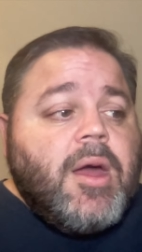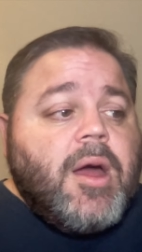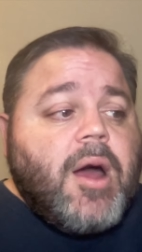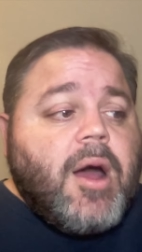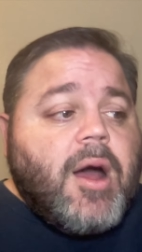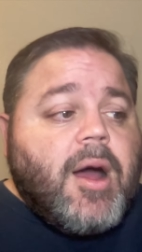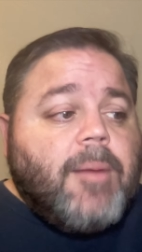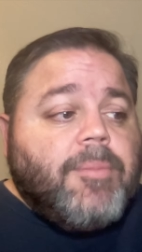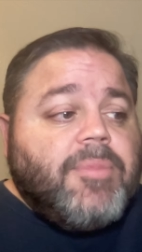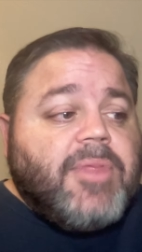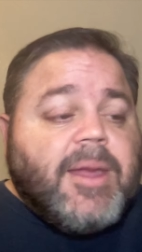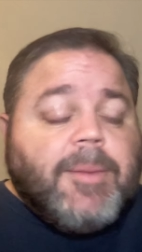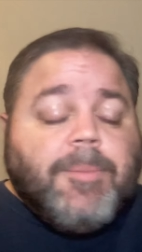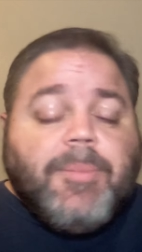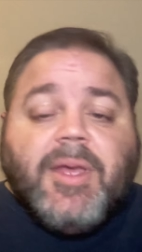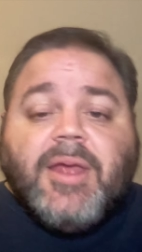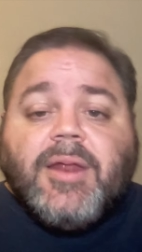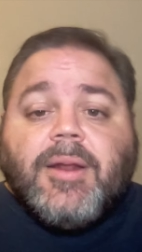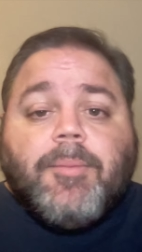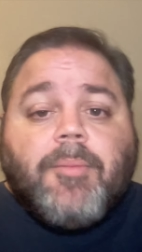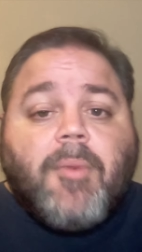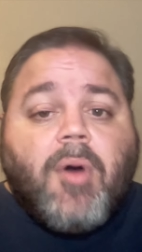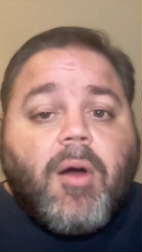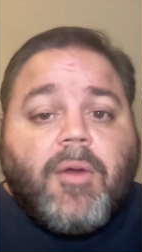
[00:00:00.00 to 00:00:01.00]
um, they
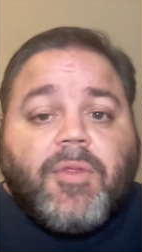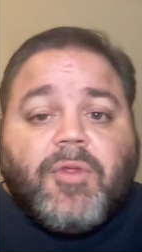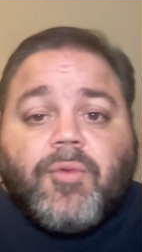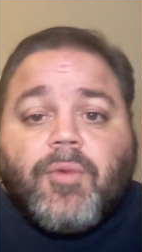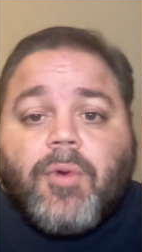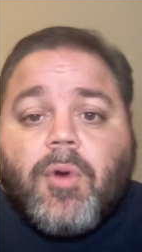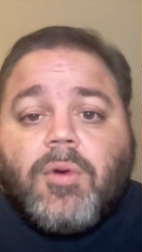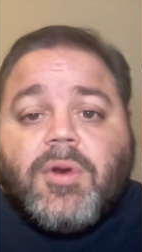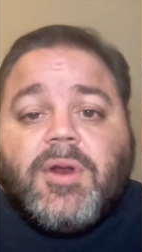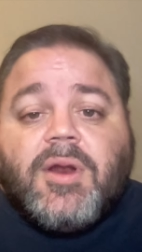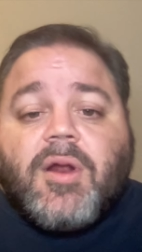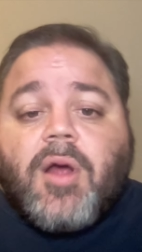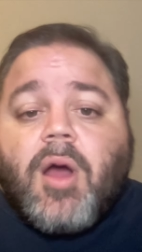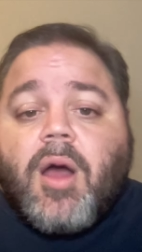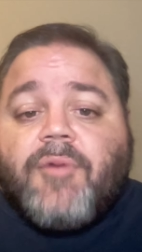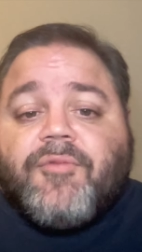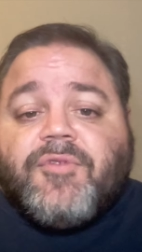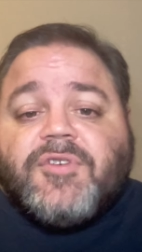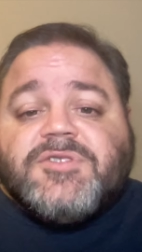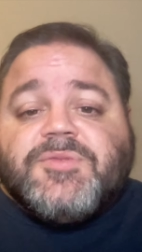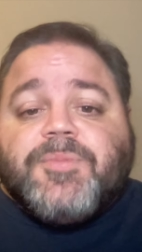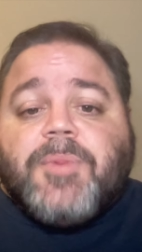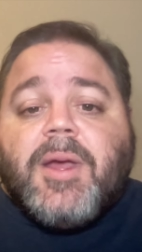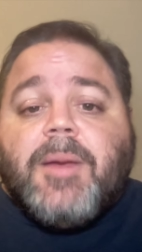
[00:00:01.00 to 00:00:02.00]
beat them on the road in
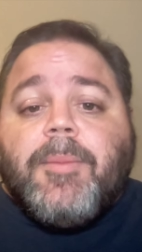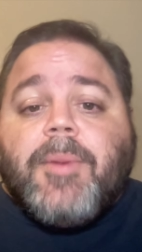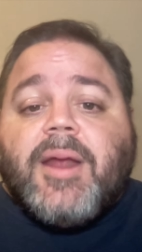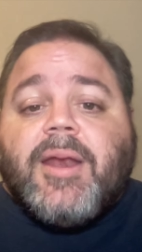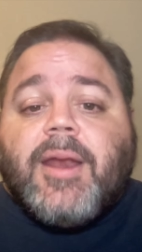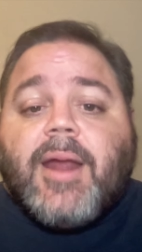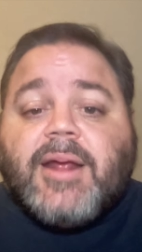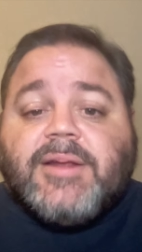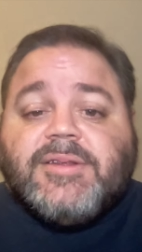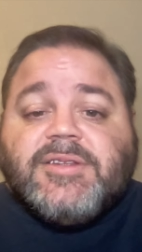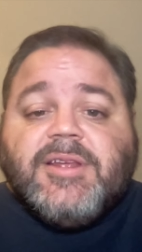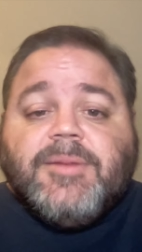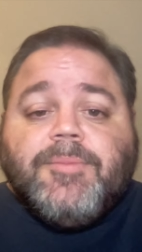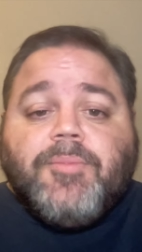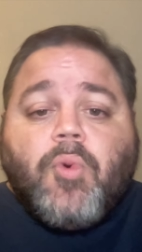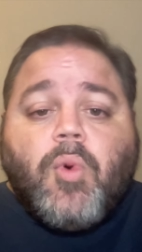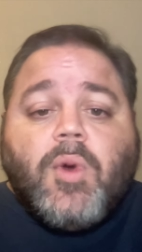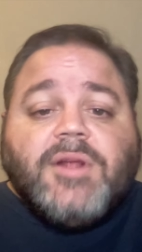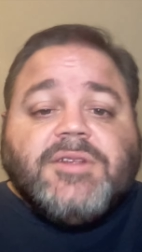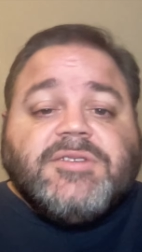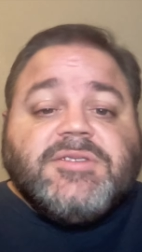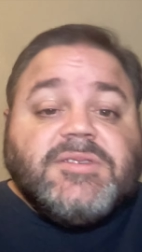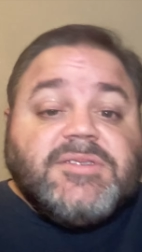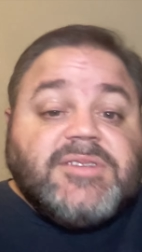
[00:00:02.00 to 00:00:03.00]
conference play by 19
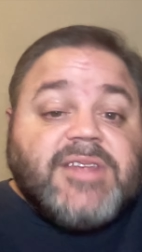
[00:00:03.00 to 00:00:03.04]
points.